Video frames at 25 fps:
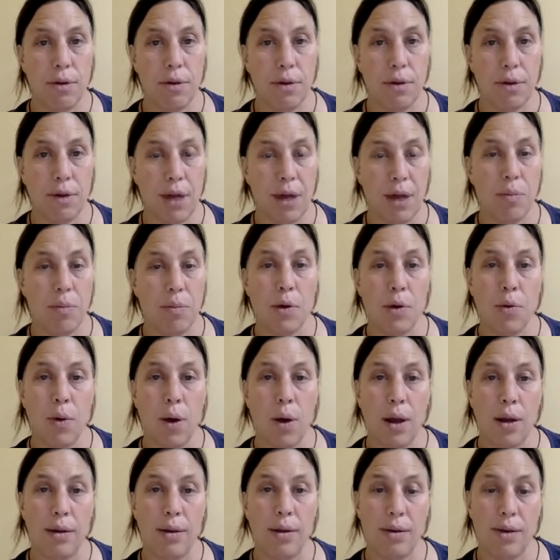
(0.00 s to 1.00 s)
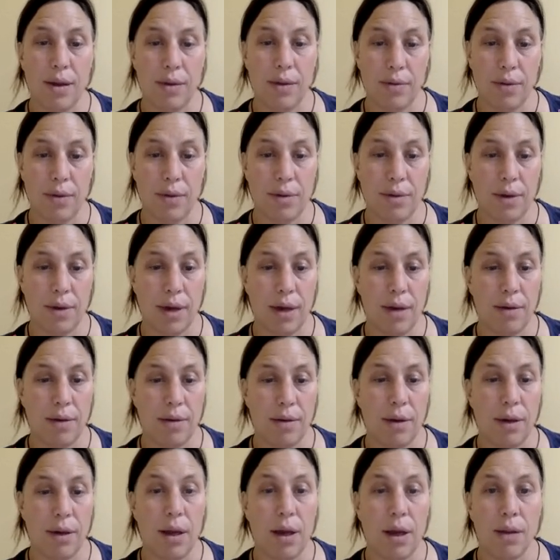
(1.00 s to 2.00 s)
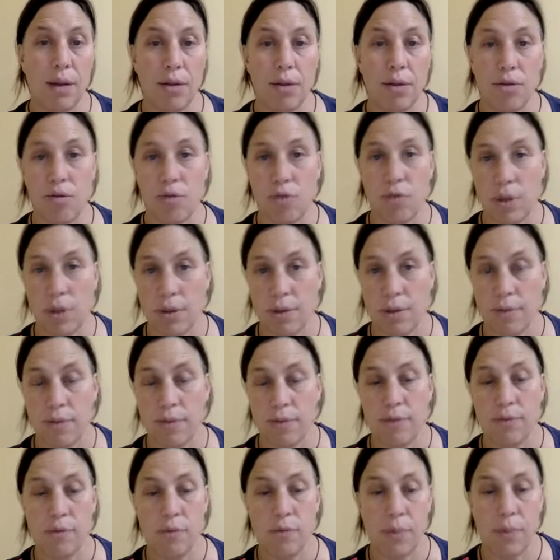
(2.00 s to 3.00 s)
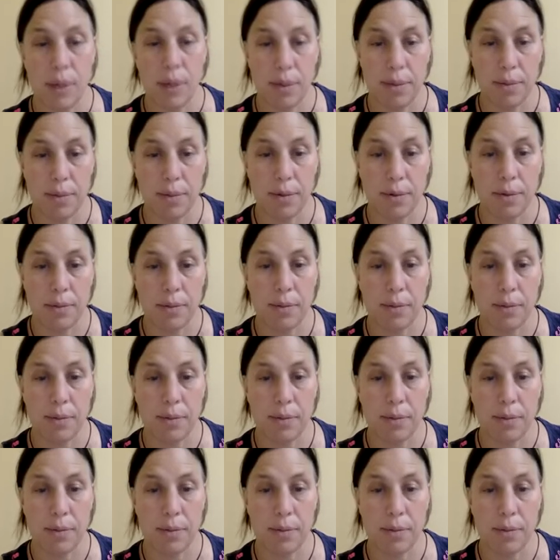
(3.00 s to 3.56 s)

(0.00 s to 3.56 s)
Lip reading: It can be quite devastating and stressful for people.